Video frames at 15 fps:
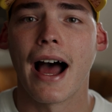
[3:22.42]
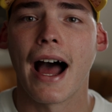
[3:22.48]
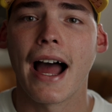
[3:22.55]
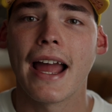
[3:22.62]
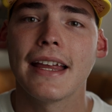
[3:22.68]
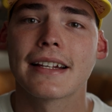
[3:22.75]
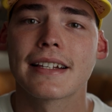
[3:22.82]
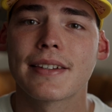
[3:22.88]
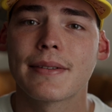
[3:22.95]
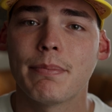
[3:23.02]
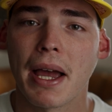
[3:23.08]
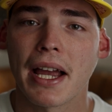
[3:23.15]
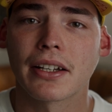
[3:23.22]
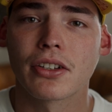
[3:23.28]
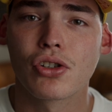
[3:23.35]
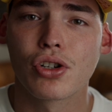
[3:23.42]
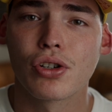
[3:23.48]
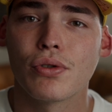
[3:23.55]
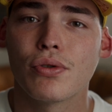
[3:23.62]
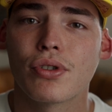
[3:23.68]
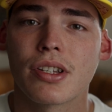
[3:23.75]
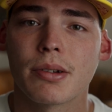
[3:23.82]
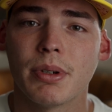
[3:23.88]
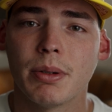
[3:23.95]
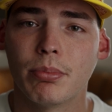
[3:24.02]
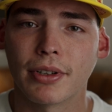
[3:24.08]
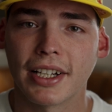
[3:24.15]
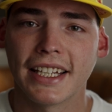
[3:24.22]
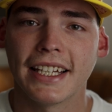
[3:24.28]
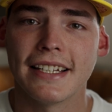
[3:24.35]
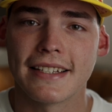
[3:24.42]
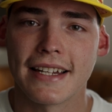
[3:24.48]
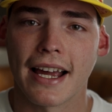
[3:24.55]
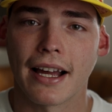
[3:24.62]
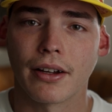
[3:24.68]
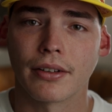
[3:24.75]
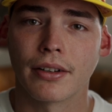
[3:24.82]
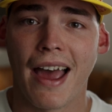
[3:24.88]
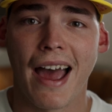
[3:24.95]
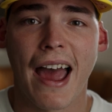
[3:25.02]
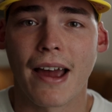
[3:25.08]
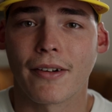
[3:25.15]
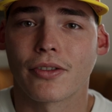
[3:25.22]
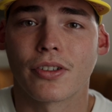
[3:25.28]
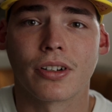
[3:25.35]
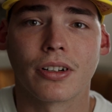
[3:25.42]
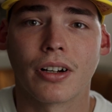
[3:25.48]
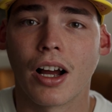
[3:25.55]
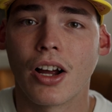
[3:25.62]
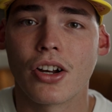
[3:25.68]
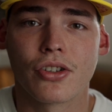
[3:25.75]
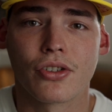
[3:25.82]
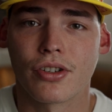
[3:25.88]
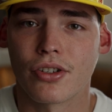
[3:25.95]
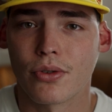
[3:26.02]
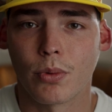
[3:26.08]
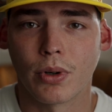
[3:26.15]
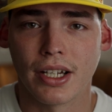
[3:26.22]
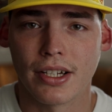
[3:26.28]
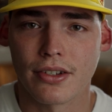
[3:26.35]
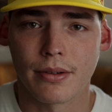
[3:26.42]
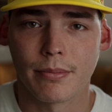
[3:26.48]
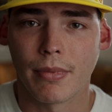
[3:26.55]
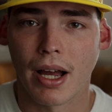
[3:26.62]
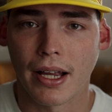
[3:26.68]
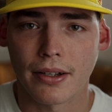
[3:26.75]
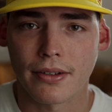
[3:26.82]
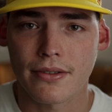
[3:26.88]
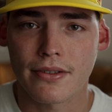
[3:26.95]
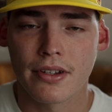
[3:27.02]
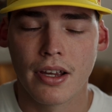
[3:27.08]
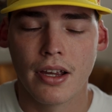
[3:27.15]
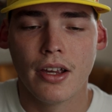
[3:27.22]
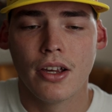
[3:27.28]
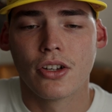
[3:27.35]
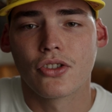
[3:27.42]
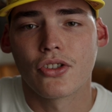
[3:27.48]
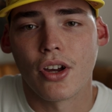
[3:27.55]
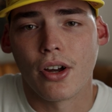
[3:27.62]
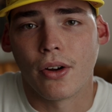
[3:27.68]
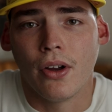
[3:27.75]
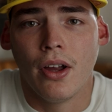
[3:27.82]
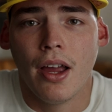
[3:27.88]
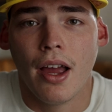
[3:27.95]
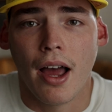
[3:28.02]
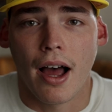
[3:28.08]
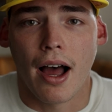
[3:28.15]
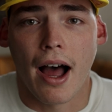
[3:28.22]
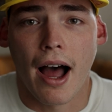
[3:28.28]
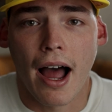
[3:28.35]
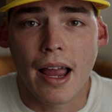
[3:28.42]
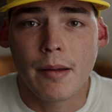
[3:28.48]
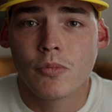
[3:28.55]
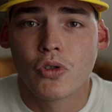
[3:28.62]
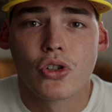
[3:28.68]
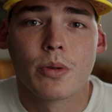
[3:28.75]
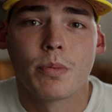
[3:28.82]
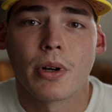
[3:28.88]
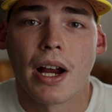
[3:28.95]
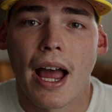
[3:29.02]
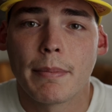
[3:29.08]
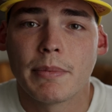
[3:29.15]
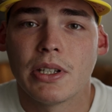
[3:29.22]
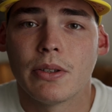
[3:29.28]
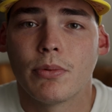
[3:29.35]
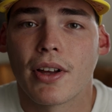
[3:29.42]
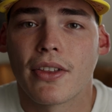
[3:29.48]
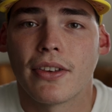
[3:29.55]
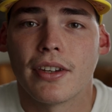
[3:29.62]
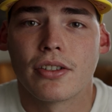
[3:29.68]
I expect shoes to be breaking down after 120 some miles. So I'm super happy with the